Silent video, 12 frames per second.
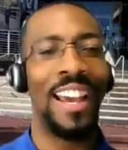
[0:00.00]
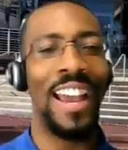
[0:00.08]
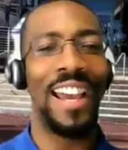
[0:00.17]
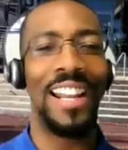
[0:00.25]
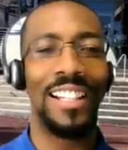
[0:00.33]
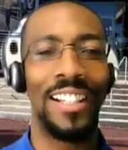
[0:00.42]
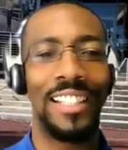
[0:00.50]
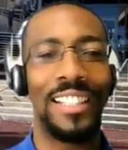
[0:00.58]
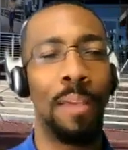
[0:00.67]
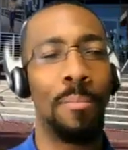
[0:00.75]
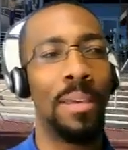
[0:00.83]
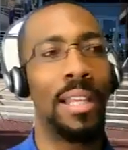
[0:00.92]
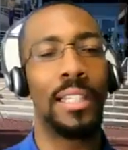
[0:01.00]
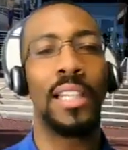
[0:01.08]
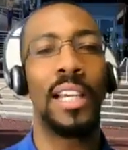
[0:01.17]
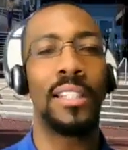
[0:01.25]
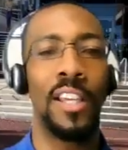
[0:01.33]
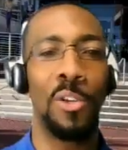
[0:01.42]
And he looked at me, he says,
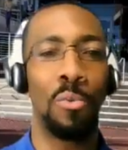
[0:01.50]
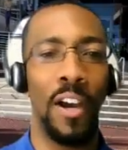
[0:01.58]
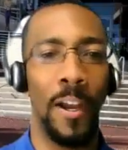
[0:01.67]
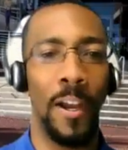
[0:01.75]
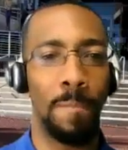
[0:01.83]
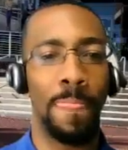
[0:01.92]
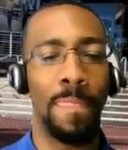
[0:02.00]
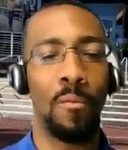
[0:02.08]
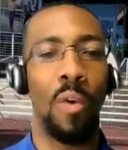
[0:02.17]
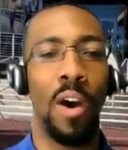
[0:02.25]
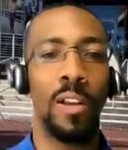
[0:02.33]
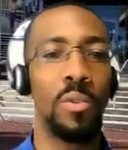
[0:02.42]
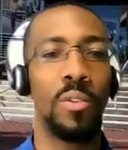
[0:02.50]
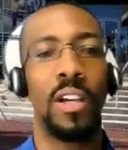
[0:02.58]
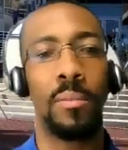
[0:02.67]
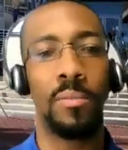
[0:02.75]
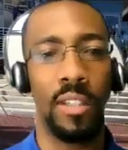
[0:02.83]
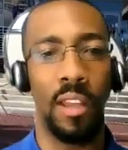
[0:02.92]
I'll tell you what, why don't you
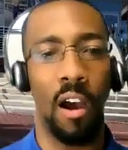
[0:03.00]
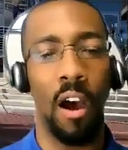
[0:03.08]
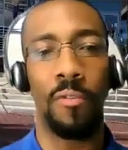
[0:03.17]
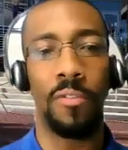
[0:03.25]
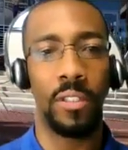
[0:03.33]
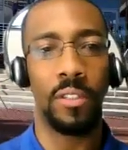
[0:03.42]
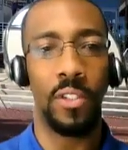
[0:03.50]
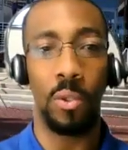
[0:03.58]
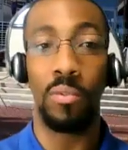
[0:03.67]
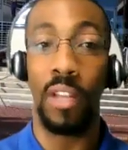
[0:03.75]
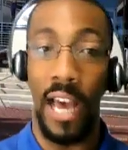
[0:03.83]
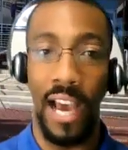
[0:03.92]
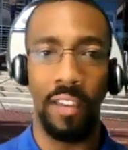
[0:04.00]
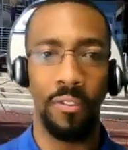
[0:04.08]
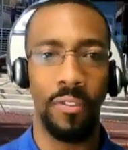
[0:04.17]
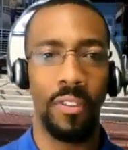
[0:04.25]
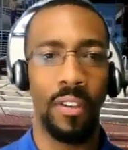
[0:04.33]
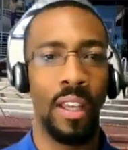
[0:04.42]
come to the Office of Student
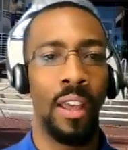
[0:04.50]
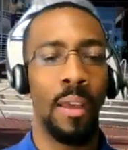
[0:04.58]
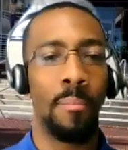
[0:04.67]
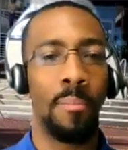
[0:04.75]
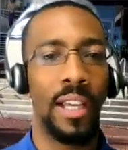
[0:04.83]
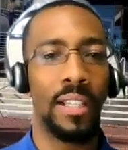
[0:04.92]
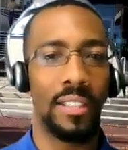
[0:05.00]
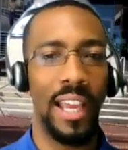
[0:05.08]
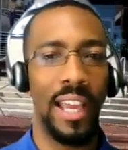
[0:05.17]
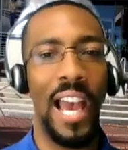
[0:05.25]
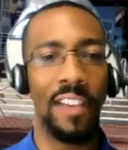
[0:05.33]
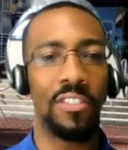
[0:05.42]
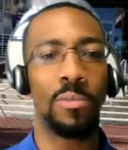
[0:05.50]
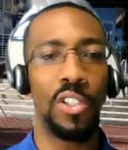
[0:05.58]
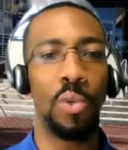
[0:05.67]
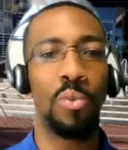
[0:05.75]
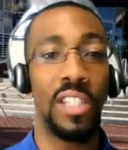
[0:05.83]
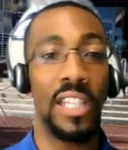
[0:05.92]
Life? Because they have some
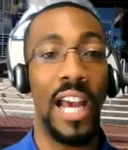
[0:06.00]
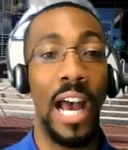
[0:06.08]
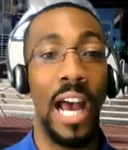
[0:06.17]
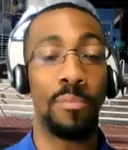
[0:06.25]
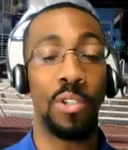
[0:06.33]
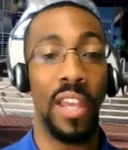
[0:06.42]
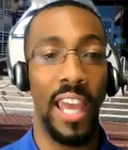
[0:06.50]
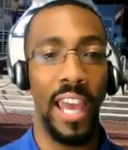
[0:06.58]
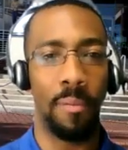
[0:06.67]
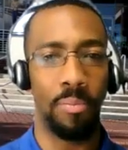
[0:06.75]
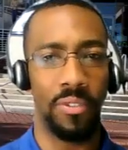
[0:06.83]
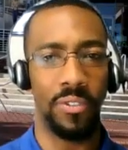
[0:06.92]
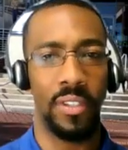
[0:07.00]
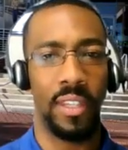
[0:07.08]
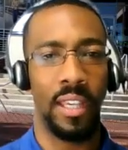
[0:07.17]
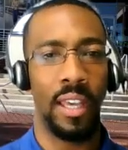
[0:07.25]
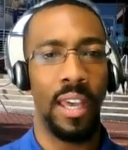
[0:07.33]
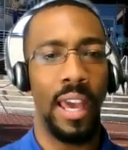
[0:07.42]
student jobs on campus.
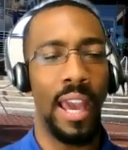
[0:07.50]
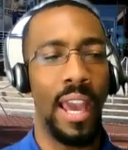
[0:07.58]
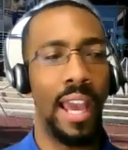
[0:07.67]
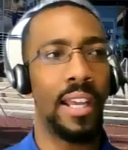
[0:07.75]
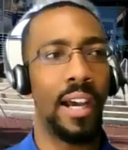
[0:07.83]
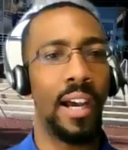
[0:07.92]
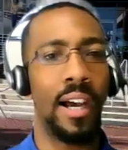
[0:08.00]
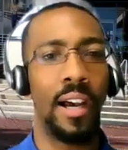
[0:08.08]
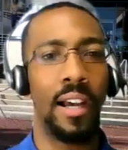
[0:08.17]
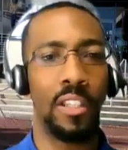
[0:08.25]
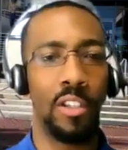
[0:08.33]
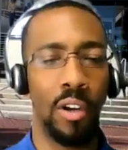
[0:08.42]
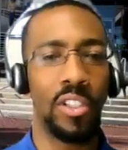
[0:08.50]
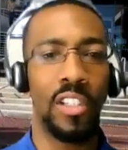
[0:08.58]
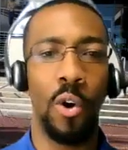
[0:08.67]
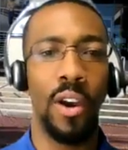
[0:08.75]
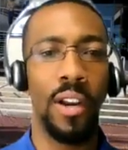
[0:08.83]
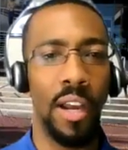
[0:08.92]
And,
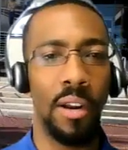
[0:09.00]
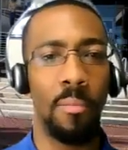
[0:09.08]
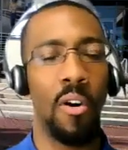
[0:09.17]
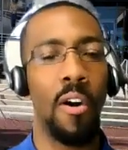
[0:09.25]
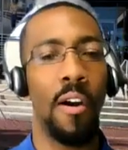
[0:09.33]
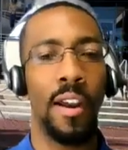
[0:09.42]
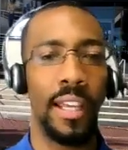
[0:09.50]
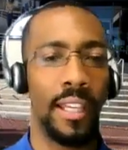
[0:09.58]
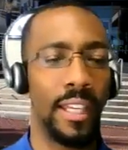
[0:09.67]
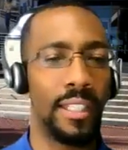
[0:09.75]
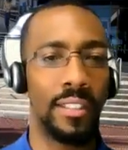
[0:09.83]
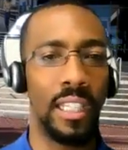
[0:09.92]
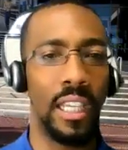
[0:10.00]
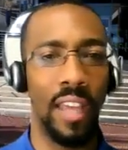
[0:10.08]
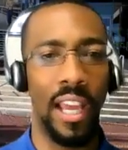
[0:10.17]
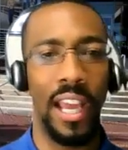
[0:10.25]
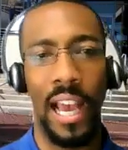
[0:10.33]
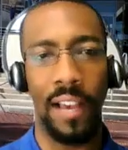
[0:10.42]
just go in there tomorrow and see if
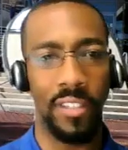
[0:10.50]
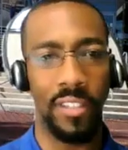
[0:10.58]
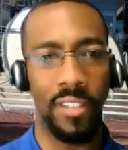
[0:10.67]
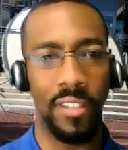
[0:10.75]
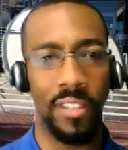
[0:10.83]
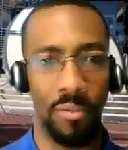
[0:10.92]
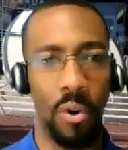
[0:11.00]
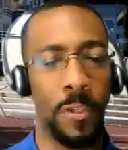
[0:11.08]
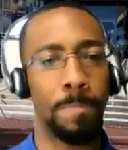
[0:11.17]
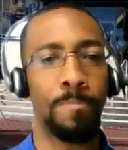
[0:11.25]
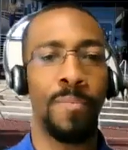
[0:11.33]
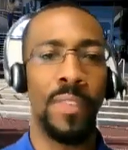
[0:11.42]
they have something for you.